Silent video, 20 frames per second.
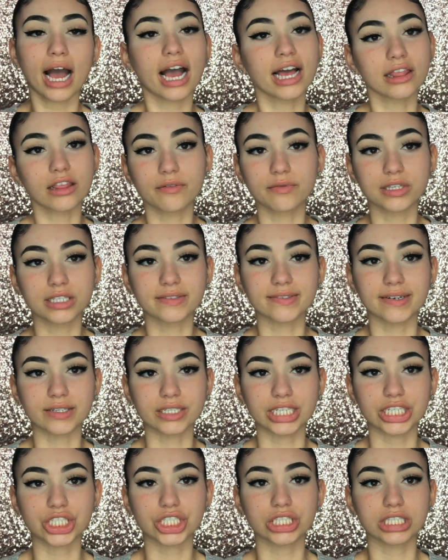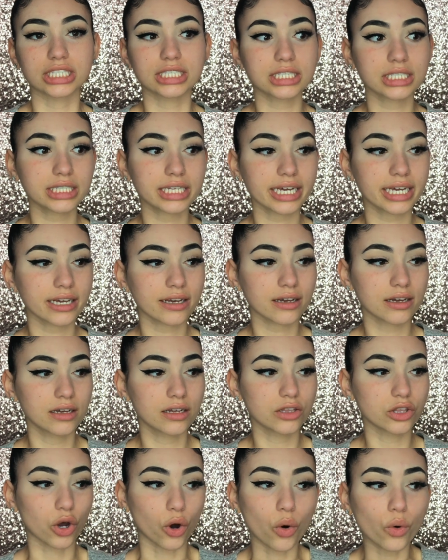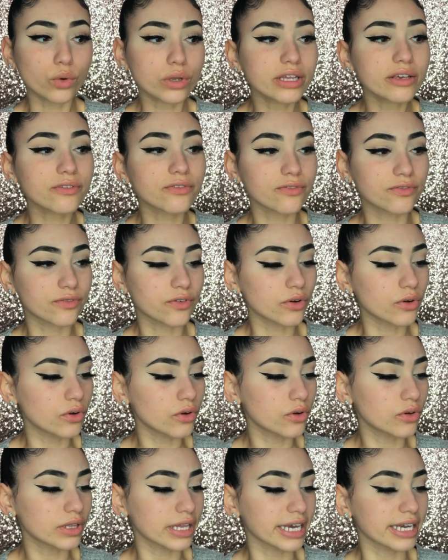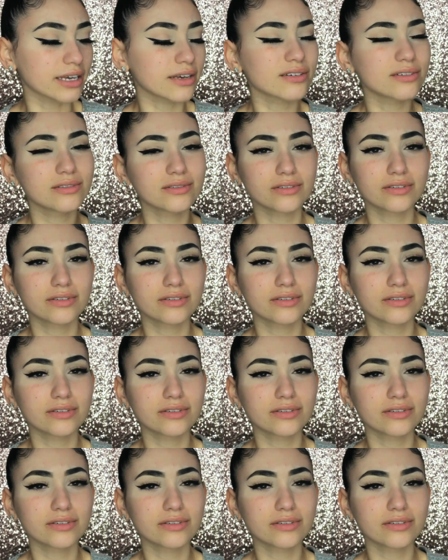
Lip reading: I love this foundation. This is like the only full like